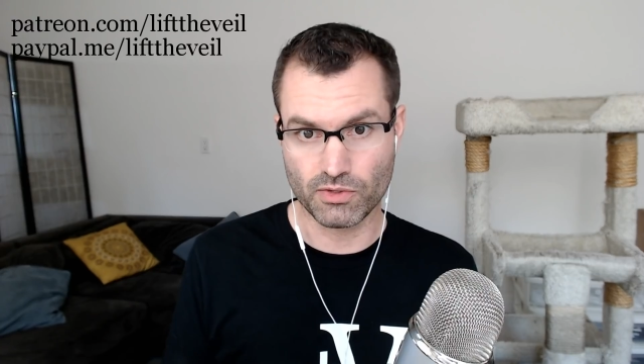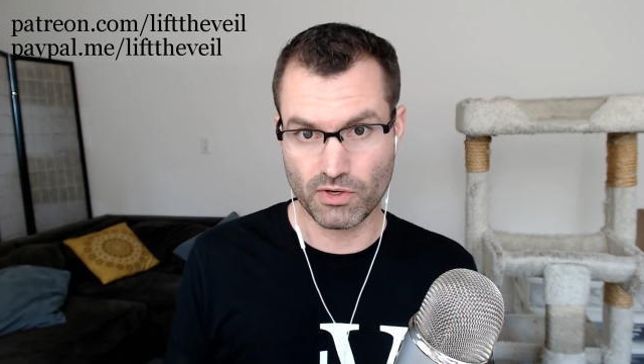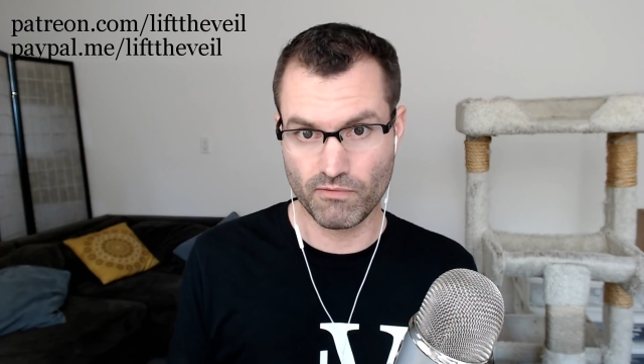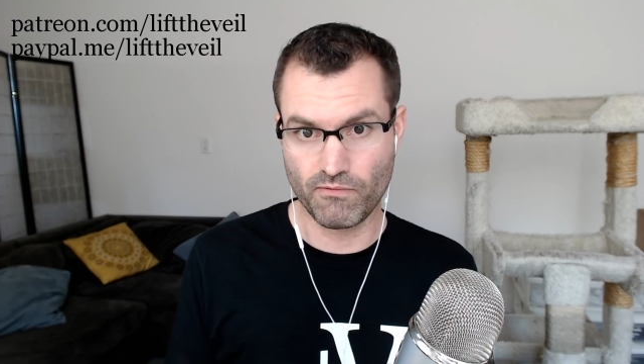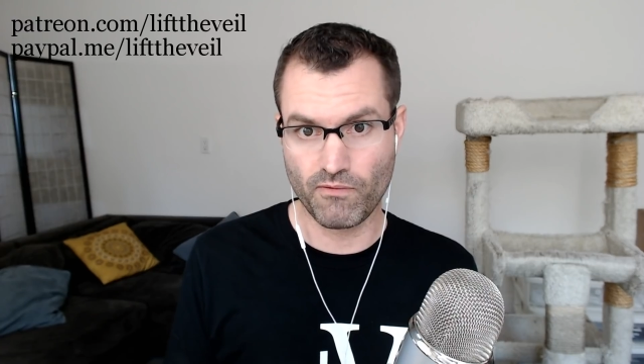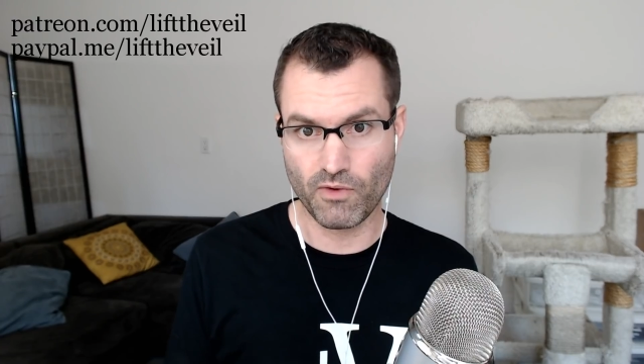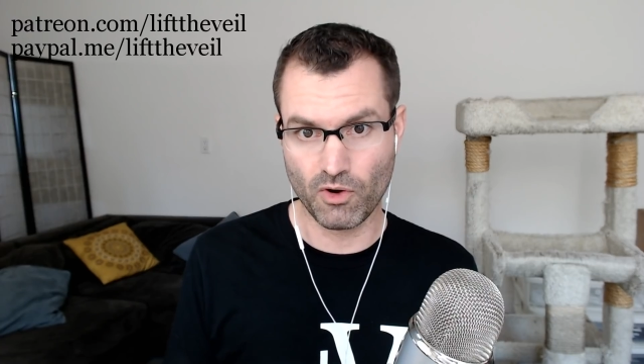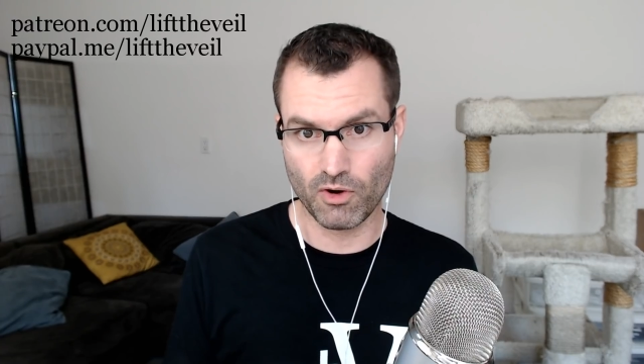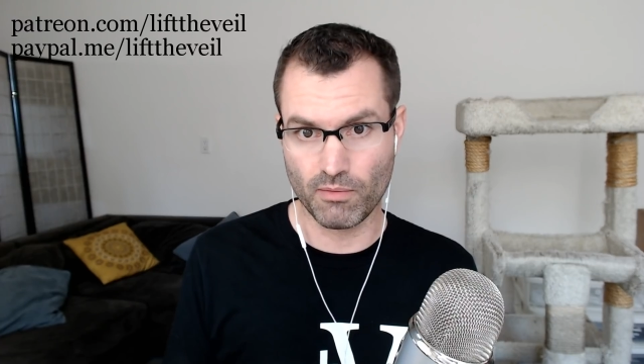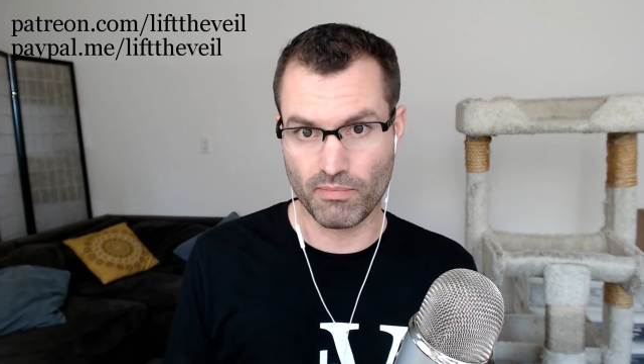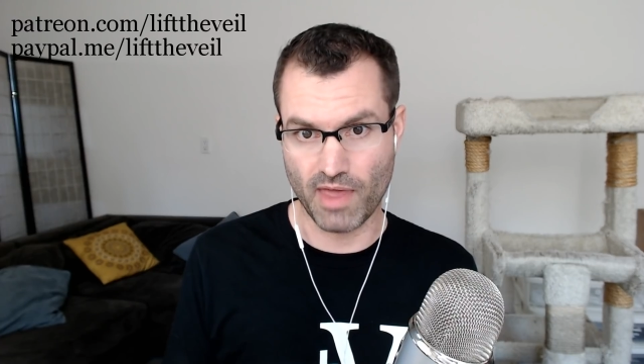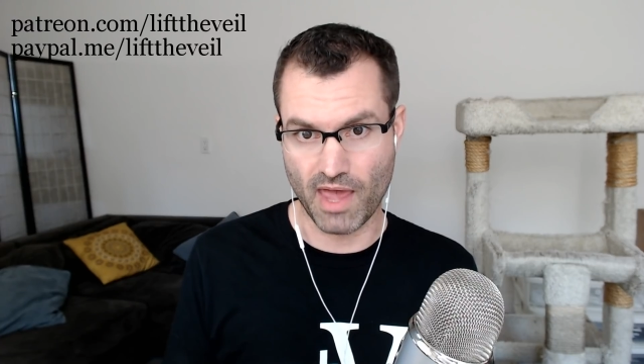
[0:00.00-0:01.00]

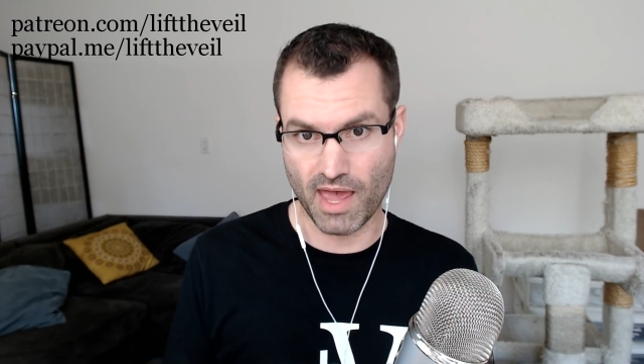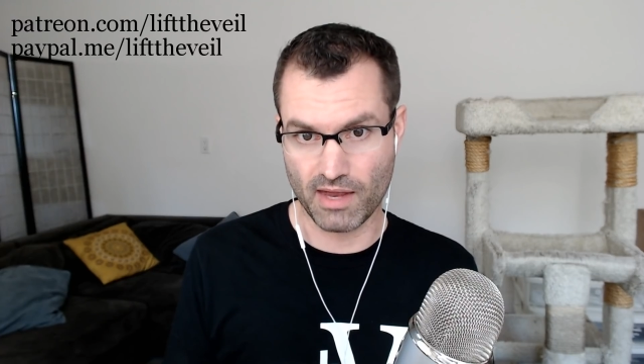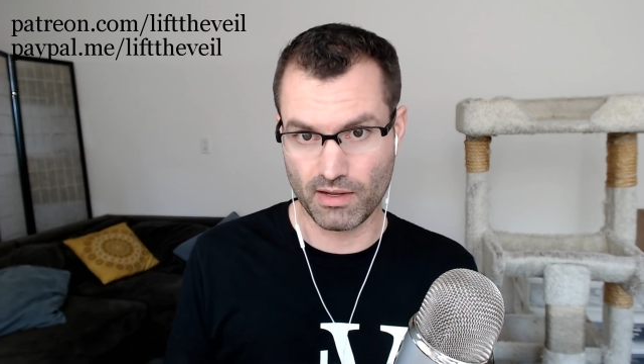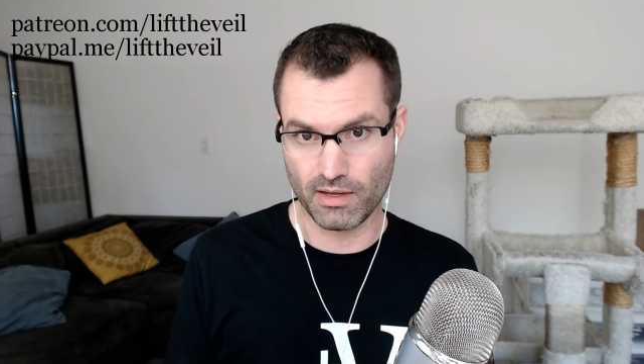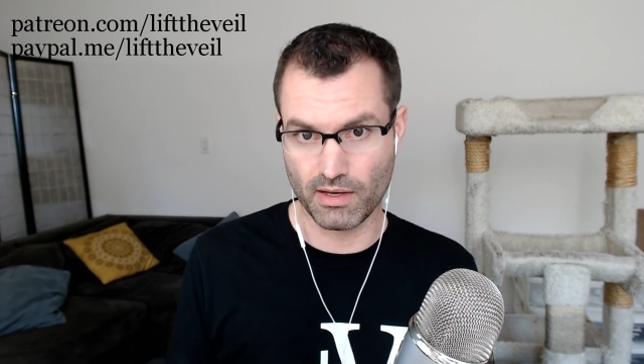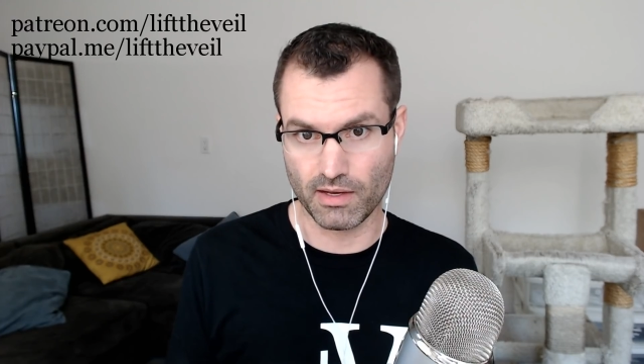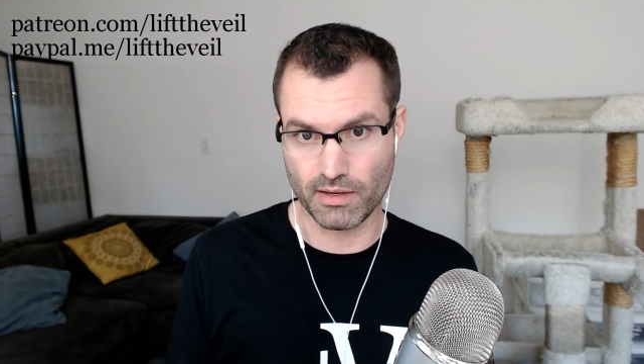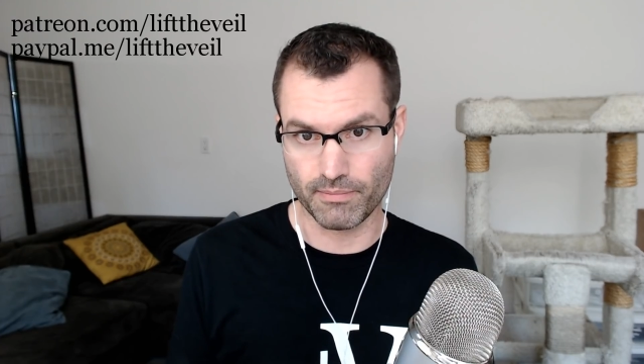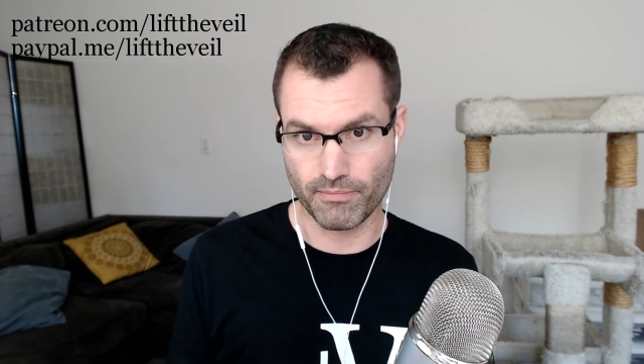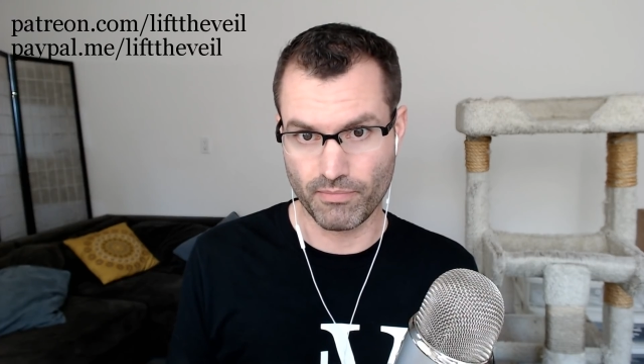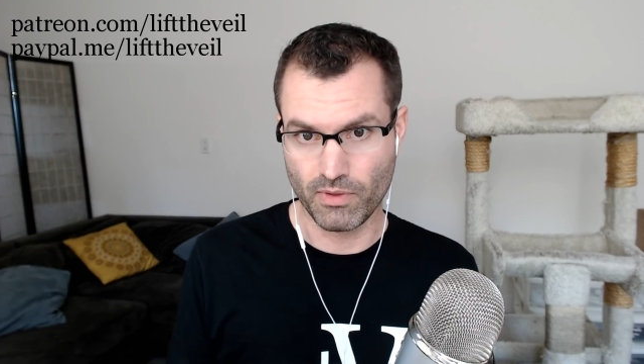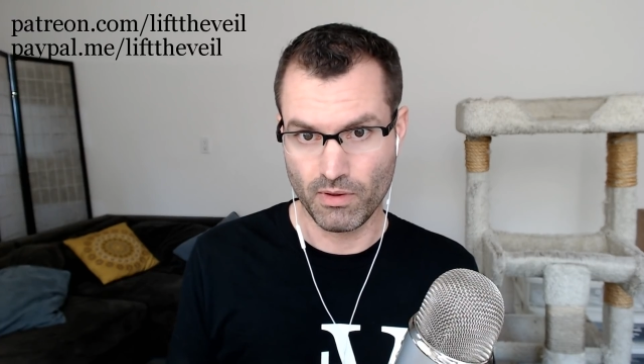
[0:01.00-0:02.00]
confirmed that
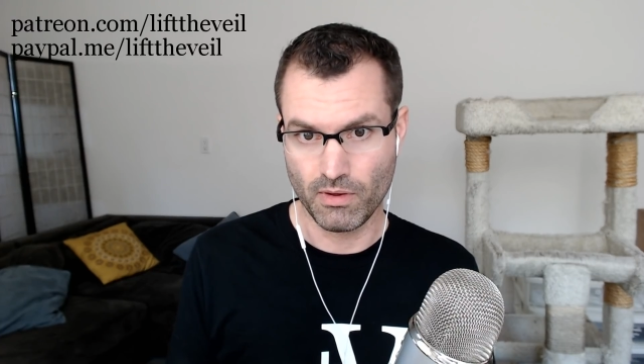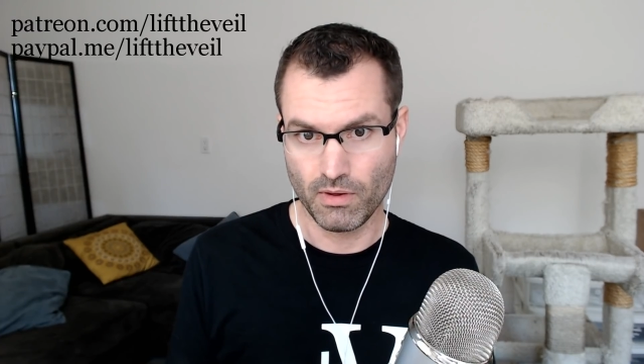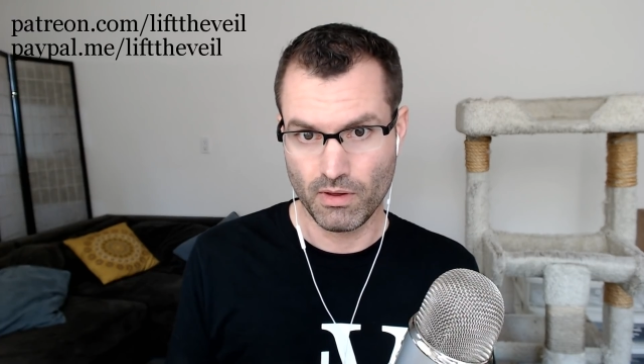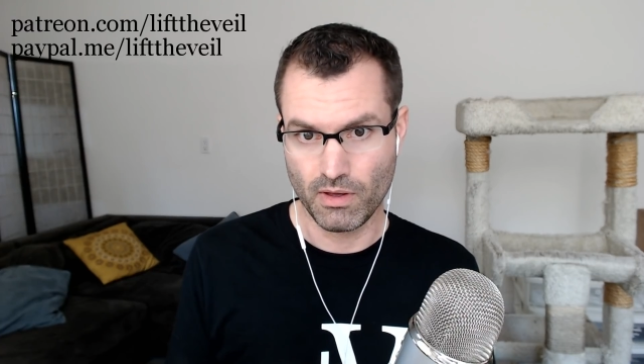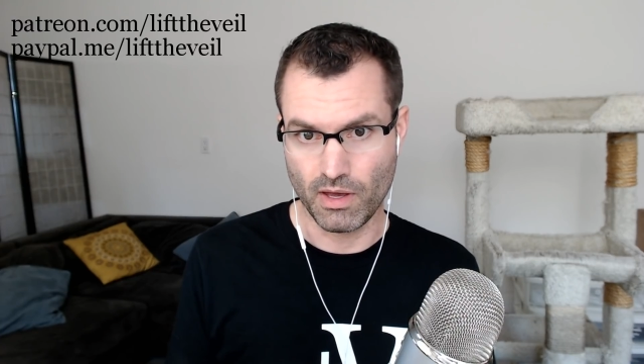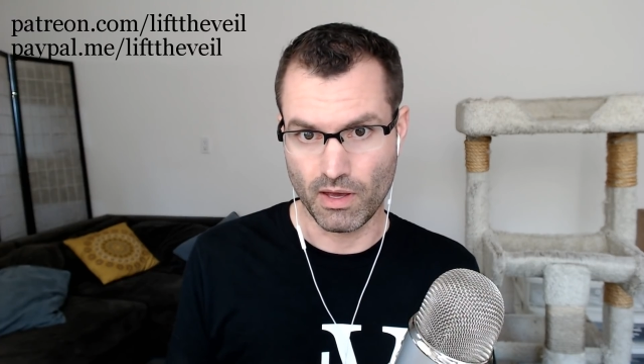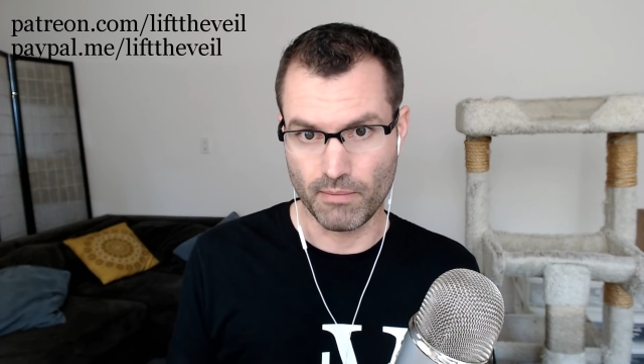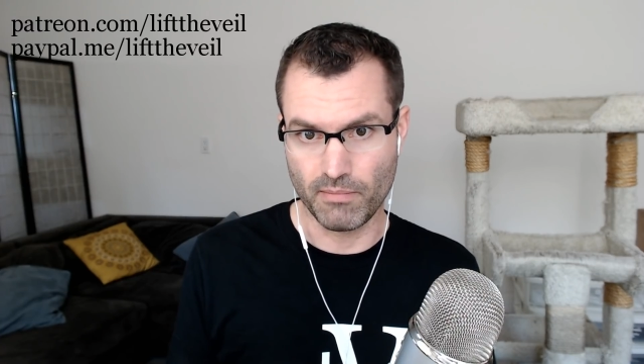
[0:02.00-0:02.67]
a